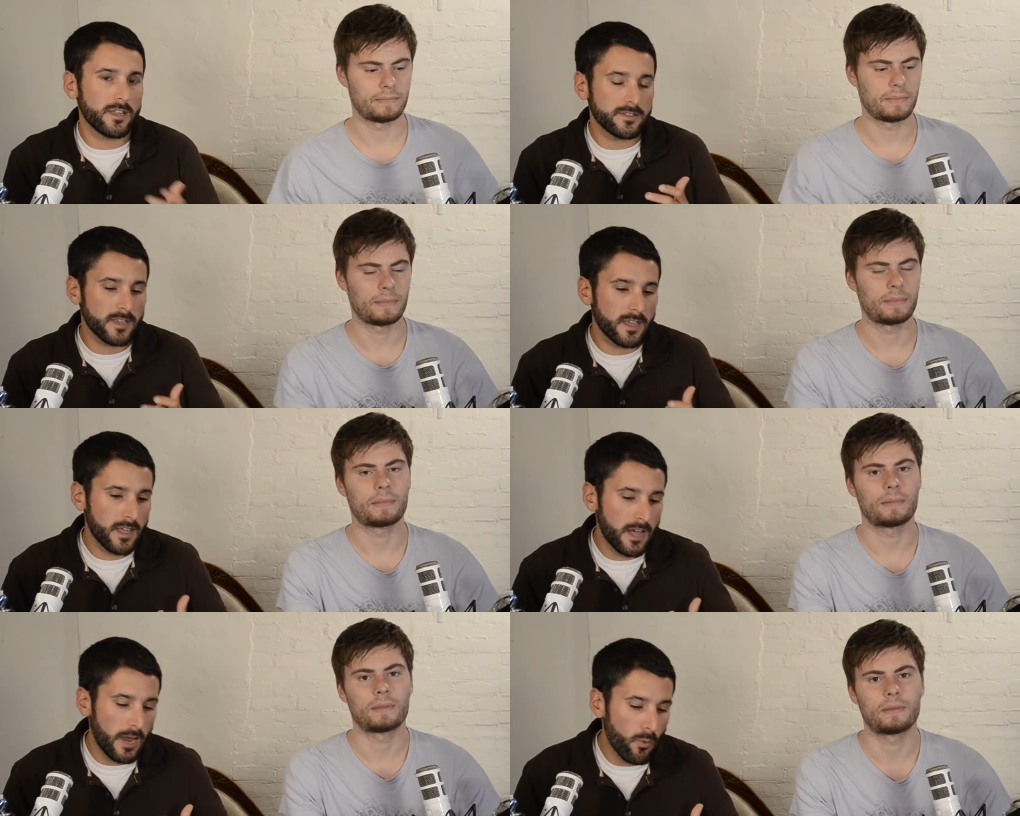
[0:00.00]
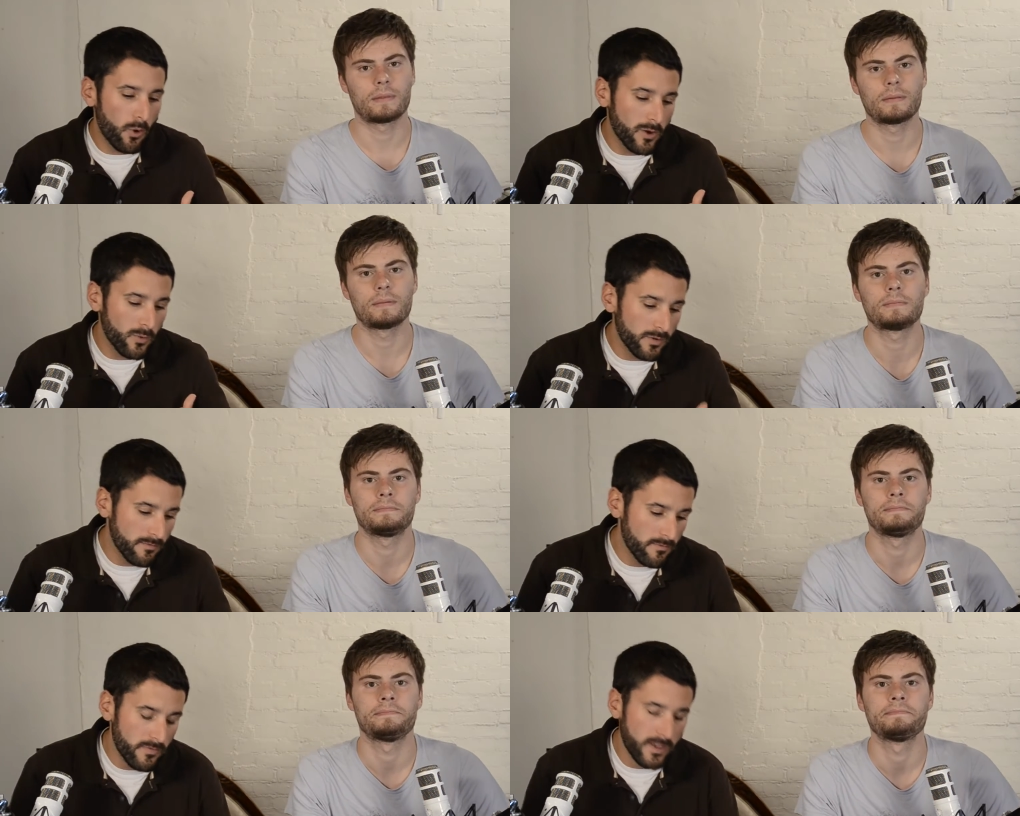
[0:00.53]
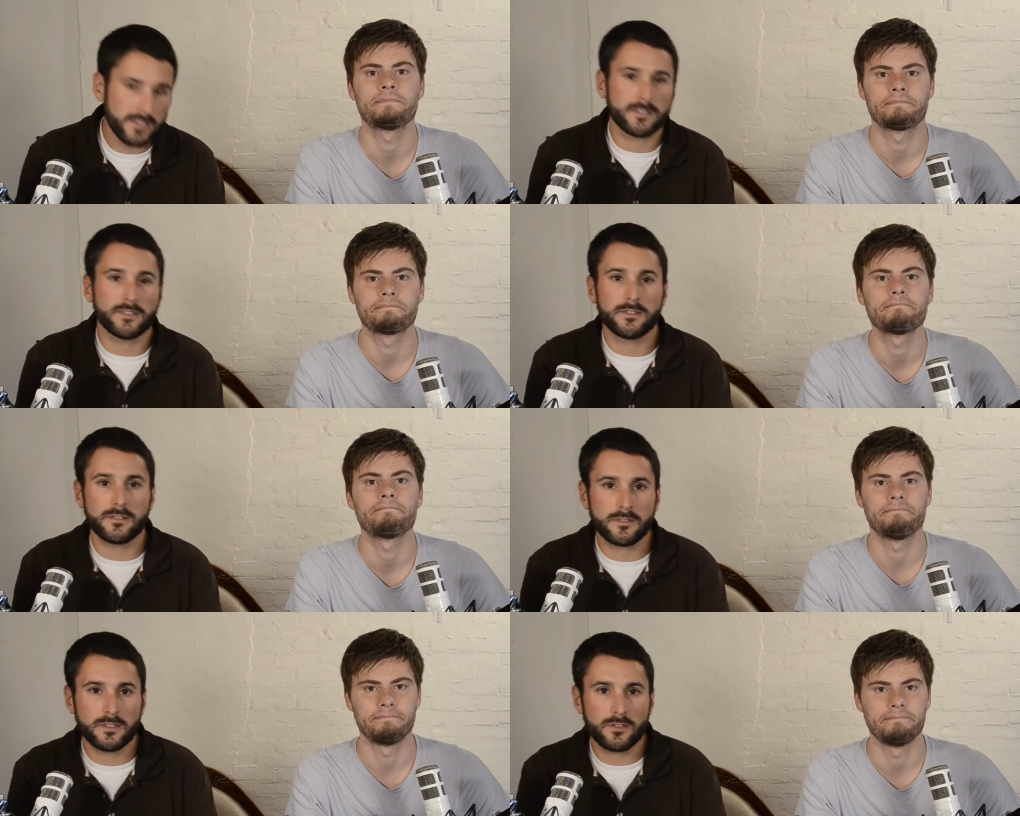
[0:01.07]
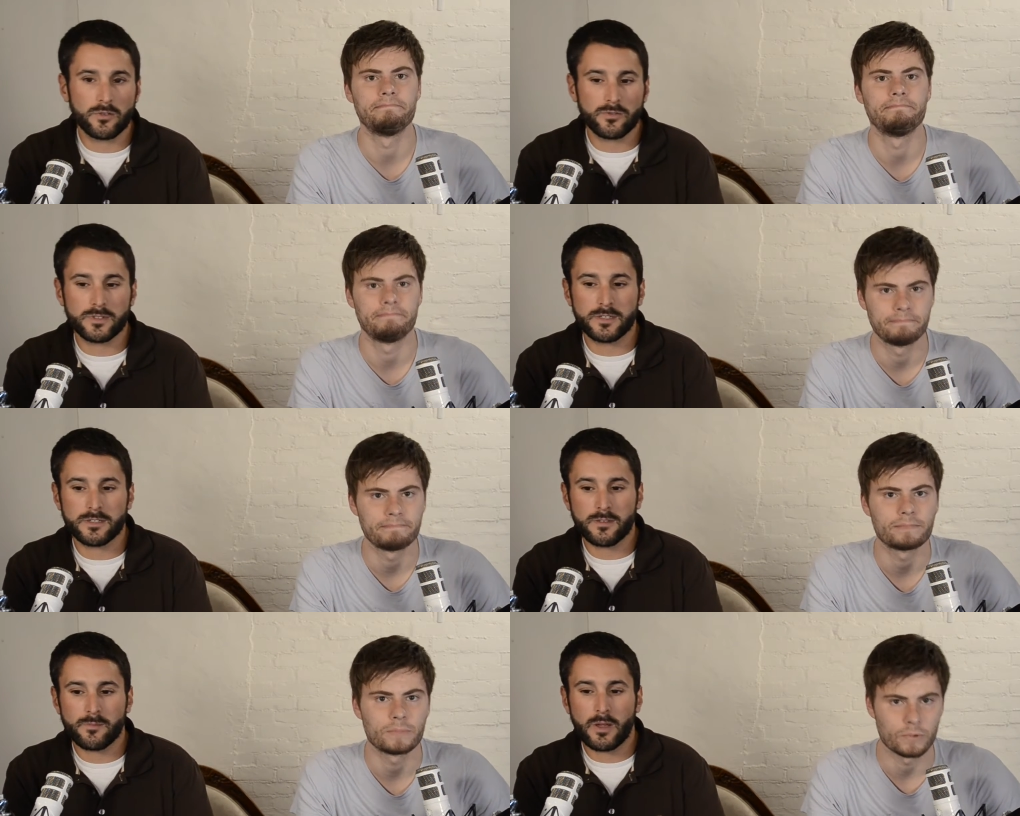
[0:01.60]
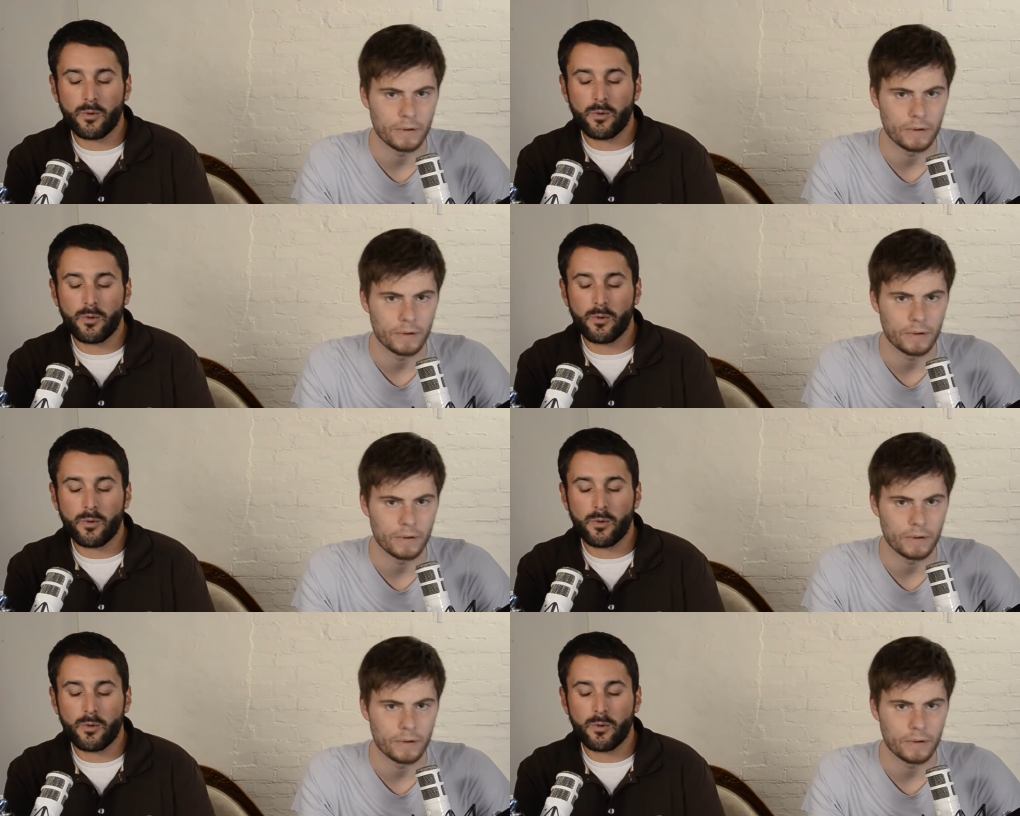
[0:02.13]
Speaker 1: It's I want to invest invest in this mm-hmm. ecosystem.